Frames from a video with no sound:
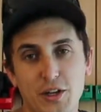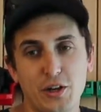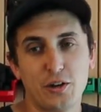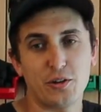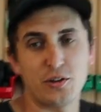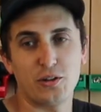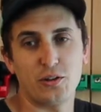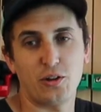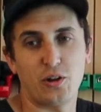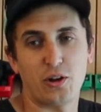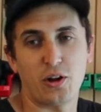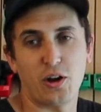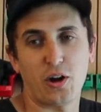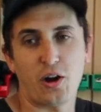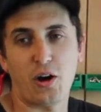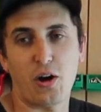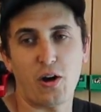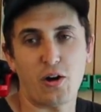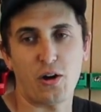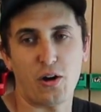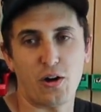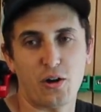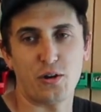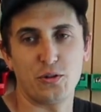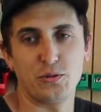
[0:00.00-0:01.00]
heard a lot of
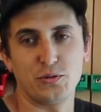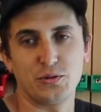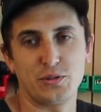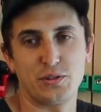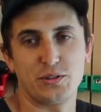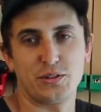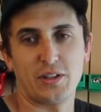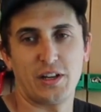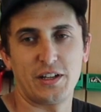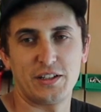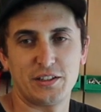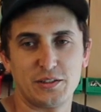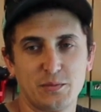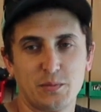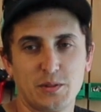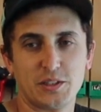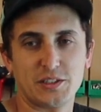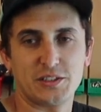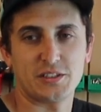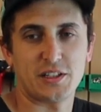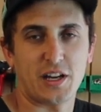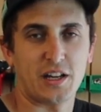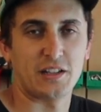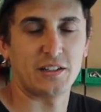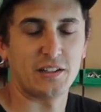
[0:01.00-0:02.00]
uh-ohs, and it's my
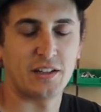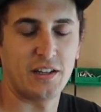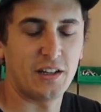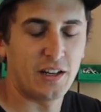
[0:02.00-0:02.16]
son.